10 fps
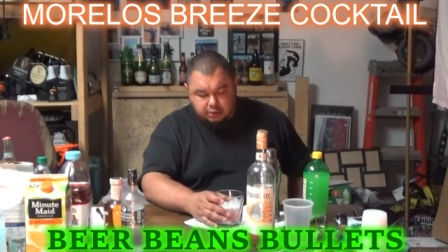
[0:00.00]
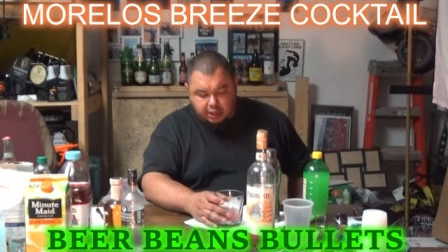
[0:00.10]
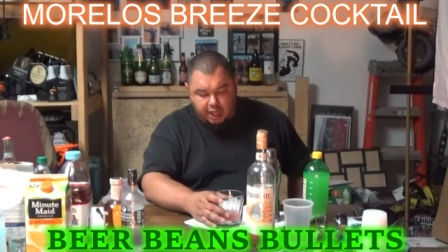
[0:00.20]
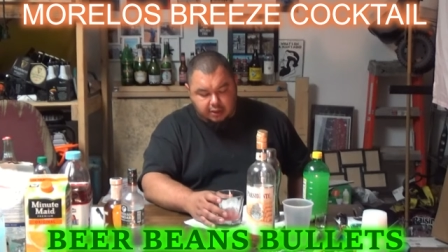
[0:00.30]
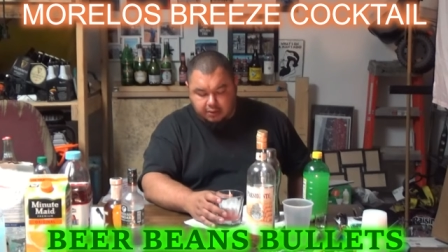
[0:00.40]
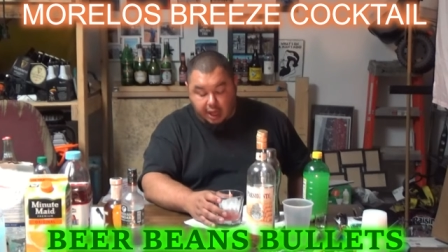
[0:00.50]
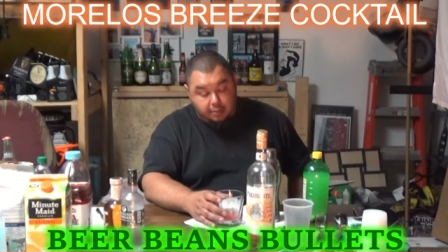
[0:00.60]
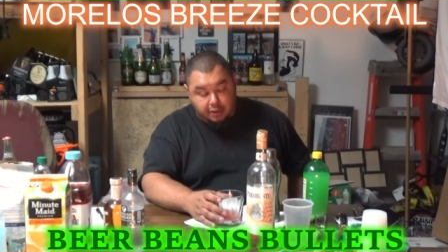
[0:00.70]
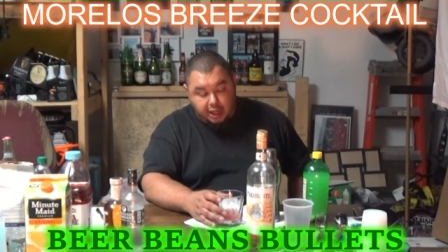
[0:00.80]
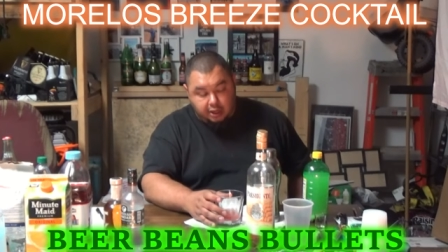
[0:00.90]

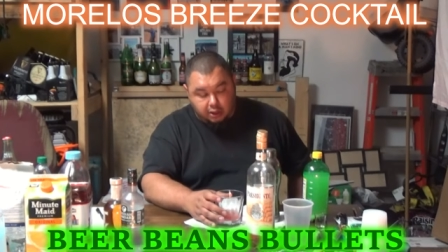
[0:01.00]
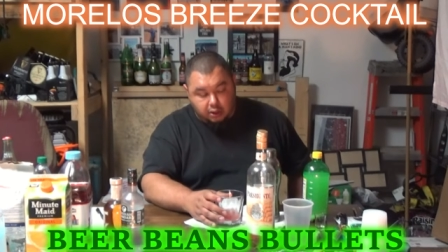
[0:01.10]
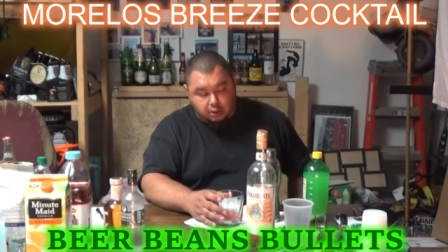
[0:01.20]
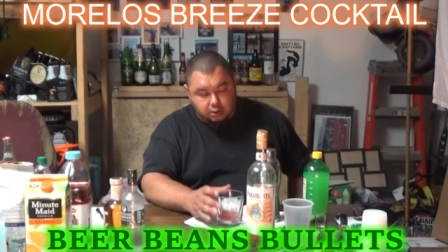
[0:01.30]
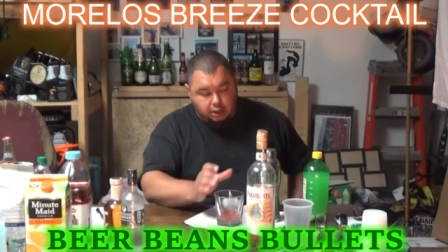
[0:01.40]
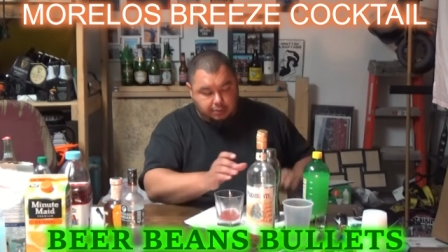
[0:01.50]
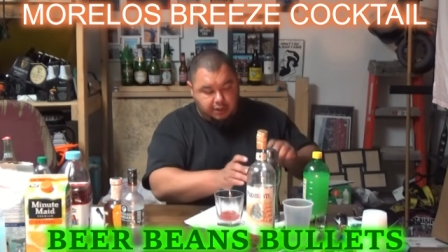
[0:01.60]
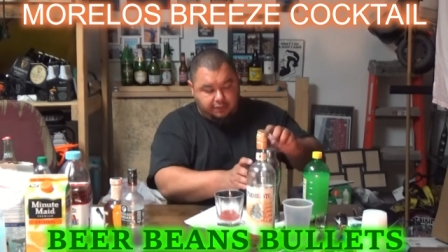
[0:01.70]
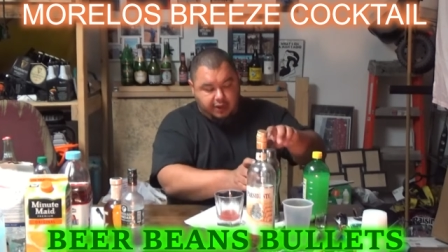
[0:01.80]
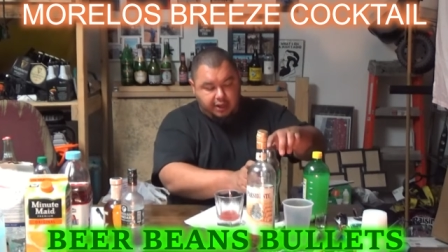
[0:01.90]
Not bad at all. I
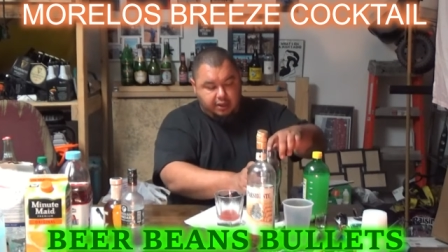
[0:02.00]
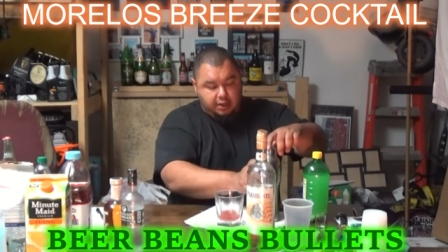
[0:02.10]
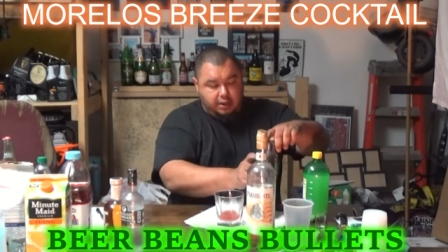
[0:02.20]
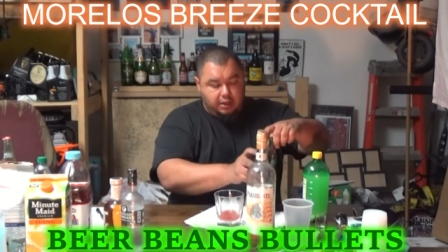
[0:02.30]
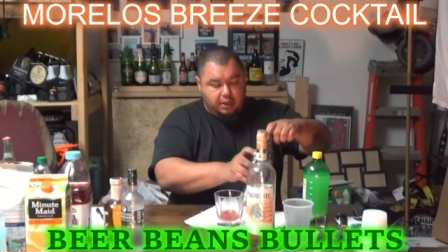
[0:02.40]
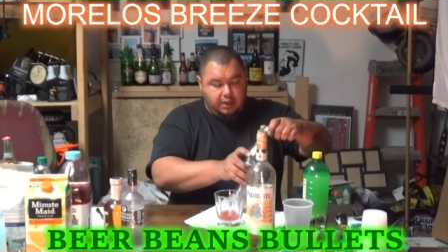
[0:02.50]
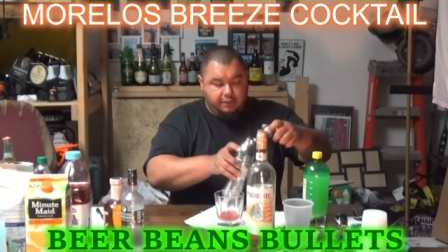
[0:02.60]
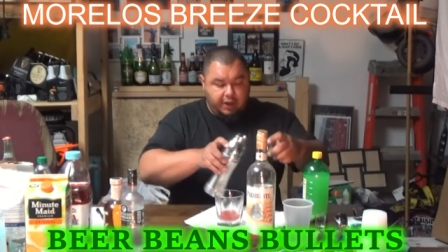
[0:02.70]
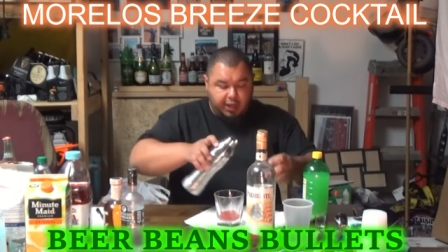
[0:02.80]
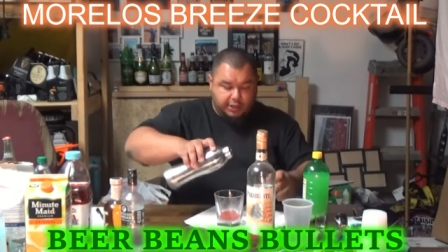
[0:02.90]
mean, if I
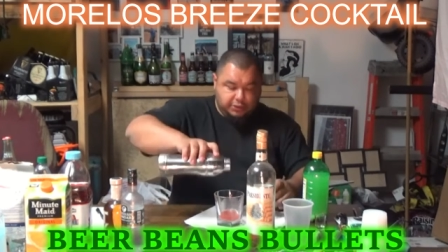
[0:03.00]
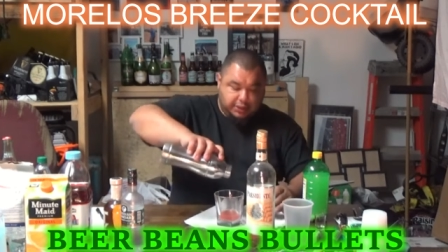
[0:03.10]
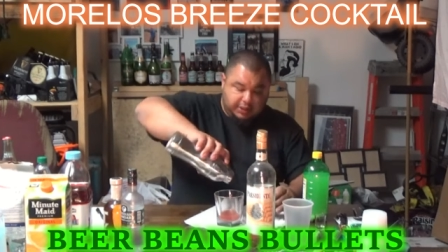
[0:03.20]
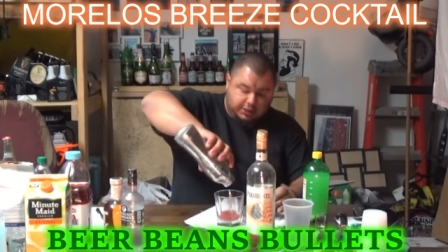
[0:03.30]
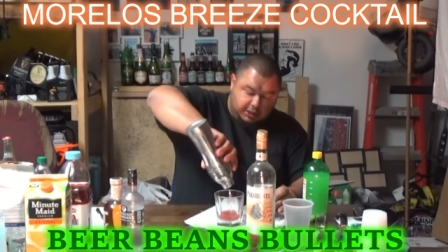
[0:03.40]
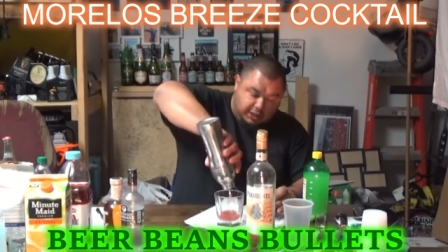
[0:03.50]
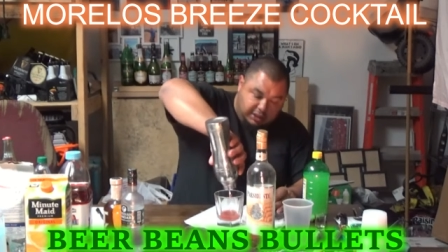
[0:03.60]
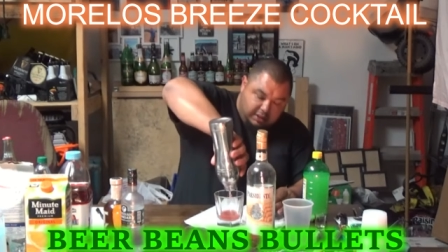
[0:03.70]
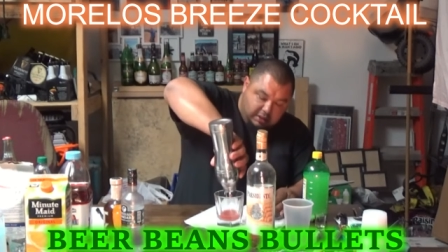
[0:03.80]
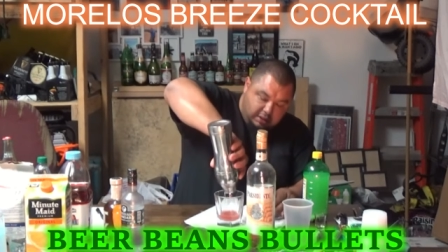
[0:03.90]
had to drink this again,